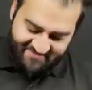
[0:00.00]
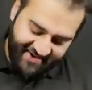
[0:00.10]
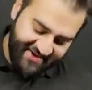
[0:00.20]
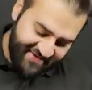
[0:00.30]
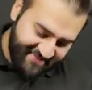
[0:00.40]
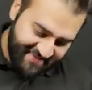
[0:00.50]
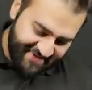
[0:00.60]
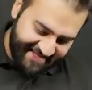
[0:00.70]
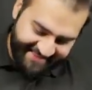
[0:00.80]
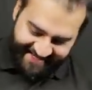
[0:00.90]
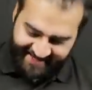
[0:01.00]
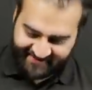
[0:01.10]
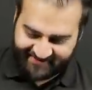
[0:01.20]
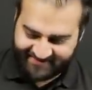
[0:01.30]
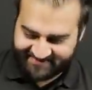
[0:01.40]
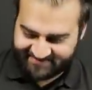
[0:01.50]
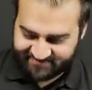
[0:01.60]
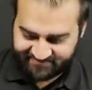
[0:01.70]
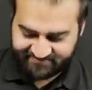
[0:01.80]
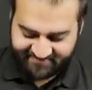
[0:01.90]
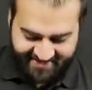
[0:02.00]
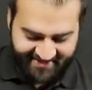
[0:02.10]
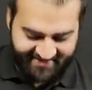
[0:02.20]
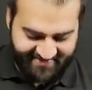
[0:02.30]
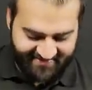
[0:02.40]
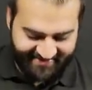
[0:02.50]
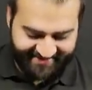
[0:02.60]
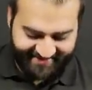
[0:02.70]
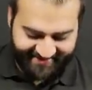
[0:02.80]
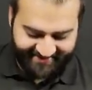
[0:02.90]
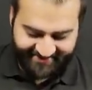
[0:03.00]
it might not be worth it at all. Might not be worth it at all.